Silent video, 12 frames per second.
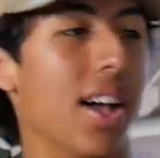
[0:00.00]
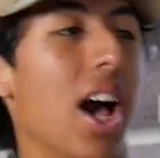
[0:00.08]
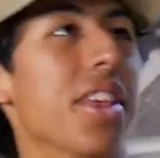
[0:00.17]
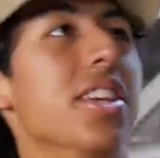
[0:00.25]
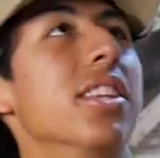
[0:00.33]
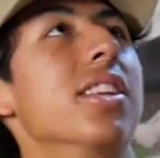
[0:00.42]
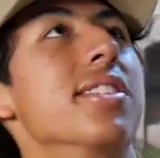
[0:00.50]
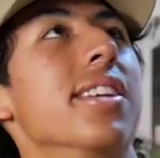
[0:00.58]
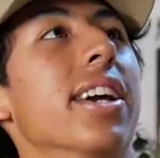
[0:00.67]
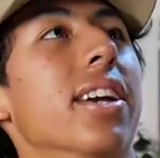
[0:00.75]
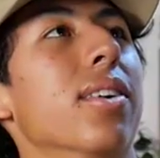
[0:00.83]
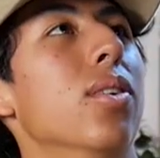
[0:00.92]
I think
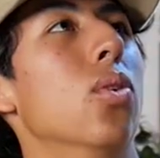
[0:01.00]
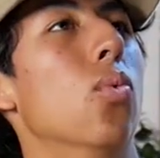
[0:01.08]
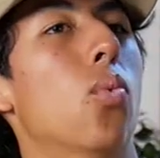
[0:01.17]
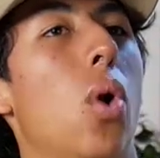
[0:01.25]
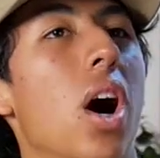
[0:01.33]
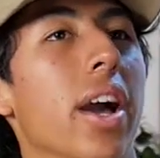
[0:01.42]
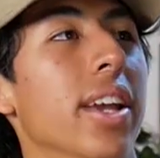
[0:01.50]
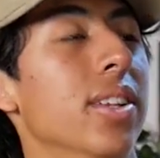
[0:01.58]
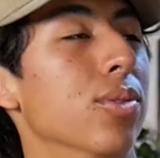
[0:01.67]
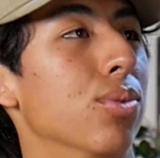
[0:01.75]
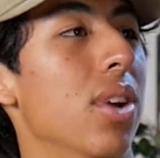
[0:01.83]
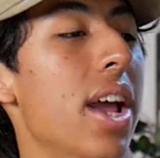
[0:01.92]
this like
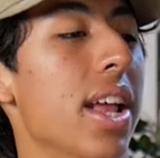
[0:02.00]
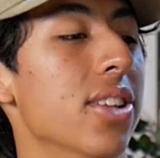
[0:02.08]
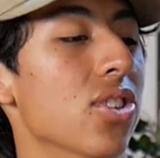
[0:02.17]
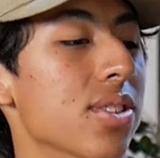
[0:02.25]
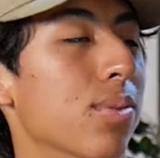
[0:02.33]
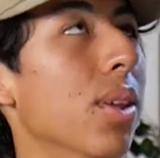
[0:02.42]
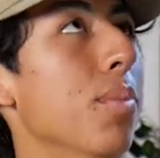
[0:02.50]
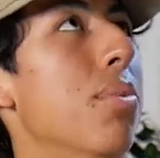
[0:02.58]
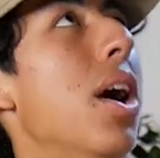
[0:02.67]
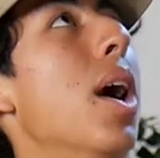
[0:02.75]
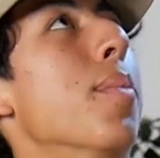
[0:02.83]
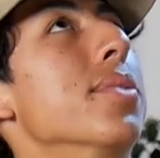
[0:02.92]
wine red just really
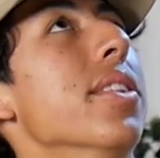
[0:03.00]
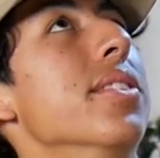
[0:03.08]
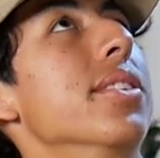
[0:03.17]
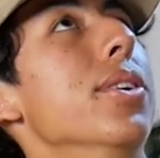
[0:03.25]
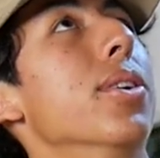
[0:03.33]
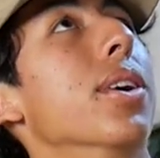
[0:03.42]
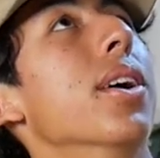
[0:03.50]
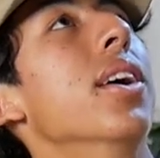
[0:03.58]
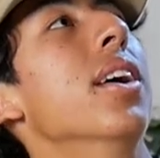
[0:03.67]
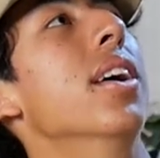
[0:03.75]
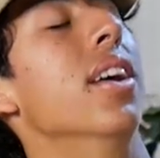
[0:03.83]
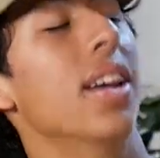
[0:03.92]
pops on the scooter.
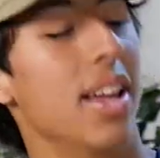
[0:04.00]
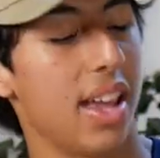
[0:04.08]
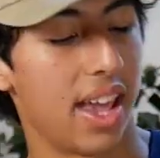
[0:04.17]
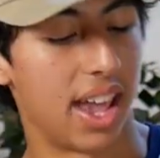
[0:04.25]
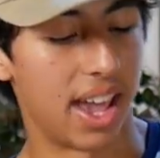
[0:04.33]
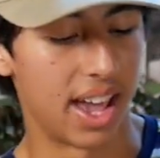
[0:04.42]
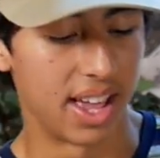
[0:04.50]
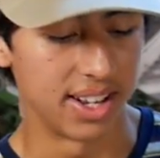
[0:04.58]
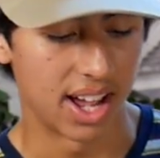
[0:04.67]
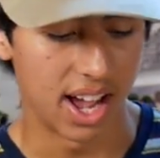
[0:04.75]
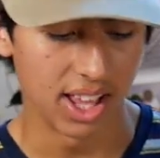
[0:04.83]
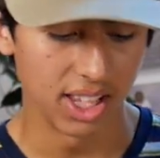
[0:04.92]

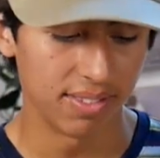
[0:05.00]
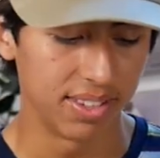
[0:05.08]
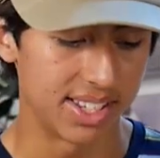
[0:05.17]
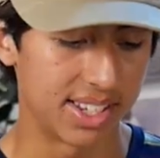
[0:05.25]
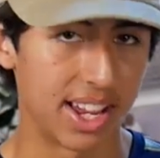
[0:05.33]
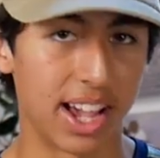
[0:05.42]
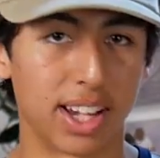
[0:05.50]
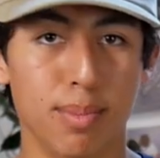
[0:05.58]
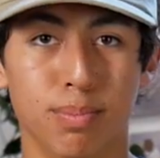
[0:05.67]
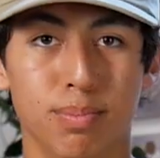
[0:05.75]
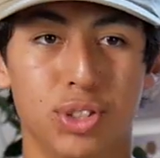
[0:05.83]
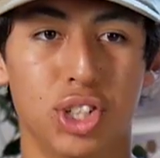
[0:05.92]
And I love this deck.
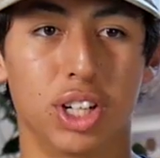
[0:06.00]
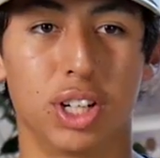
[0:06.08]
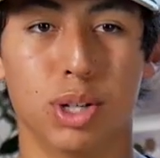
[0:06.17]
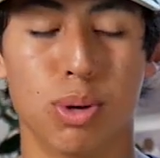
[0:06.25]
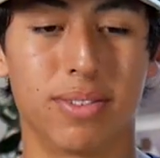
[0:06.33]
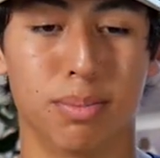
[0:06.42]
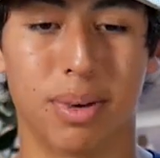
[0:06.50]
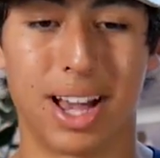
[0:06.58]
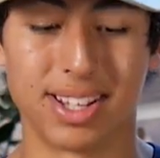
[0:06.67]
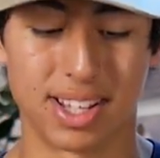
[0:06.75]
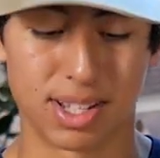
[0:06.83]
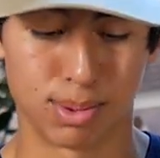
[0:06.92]
I'm sure whoever
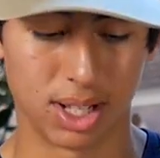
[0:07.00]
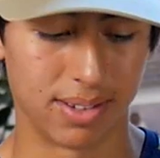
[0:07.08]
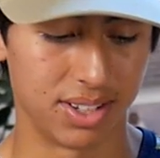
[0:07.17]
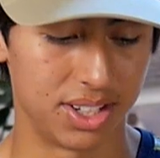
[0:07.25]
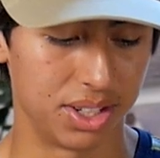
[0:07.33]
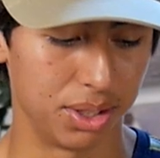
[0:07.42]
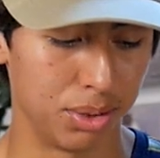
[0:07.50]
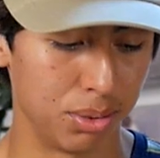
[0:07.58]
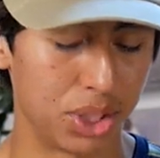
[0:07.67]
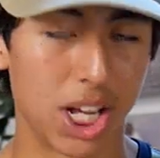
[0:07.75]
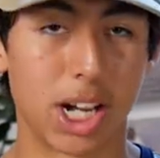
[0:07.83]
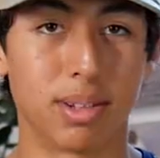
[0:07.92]
buys this will love it
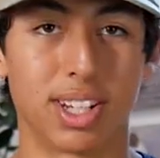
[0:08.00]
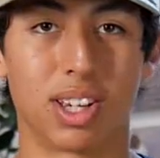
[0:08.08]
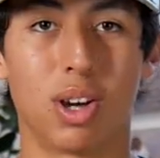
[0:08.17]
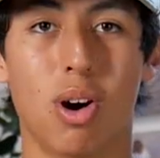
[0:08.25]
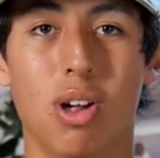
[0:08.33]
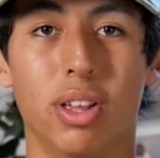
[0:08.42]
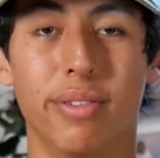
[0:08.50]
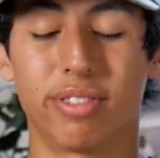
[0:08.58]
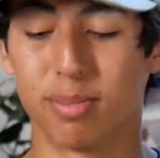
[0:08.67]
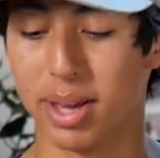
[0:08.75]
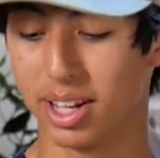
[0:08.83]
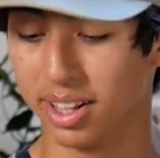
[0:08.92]
too. Shout out to Colin
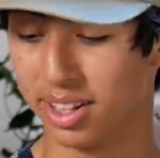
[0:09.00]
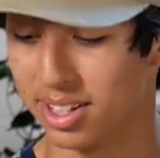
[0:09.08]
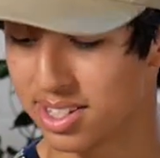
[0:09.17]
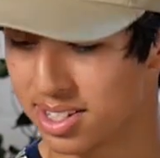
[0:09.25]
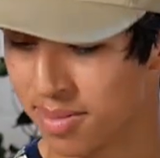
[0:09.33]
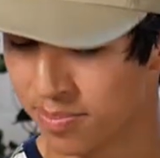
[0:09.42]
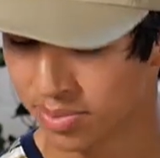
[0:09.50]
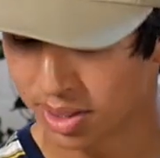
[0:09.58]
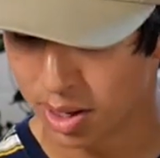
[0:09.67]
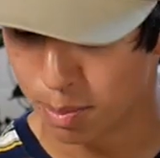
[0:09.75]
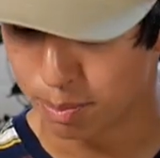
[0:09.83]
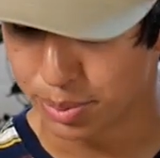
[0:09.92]
for making this
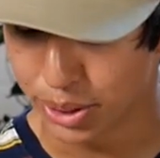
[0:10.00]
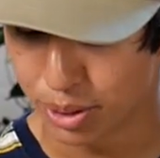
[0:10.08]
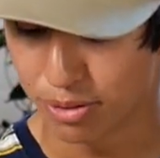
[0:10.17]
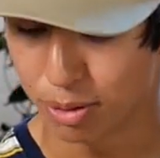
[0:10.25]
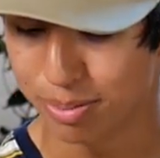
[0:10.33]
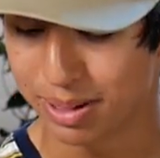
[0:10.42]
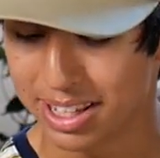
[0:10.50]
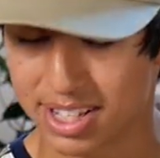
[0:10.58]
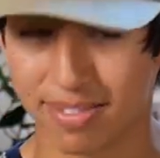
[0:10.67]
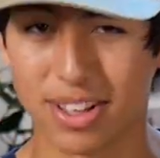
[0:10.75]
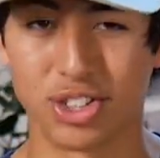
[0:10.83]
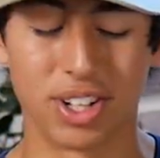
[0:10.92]
beautiful
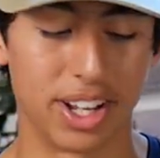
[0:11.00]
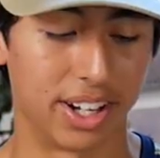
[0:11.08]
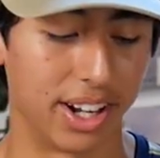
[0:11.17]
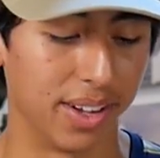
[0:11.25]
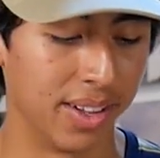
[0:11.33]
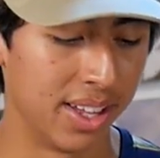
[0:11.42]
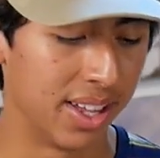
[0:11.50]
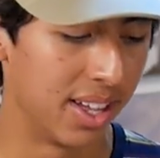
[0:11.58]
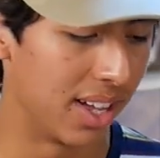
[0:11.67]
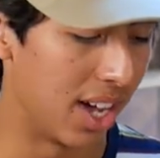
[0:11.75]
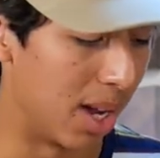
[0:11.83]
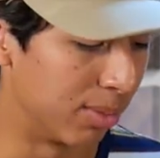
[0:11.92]
piece of engineering.
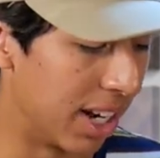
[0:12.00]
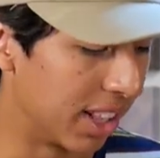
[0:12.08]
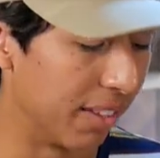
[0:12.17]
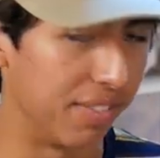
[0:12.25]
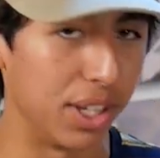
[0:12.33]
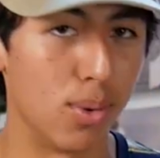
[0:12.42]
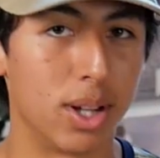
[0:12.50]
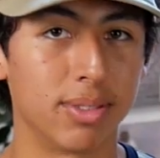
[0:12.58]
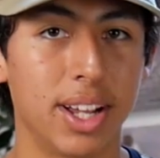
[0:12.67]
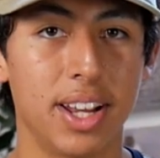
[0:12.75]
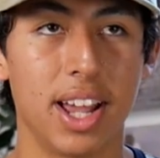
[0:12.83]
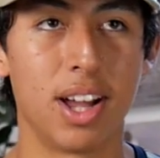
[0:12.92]
I'm riding the V1
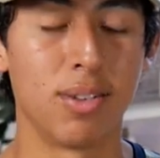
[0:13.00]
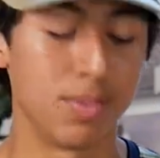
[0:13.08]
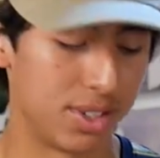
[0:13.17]
right now.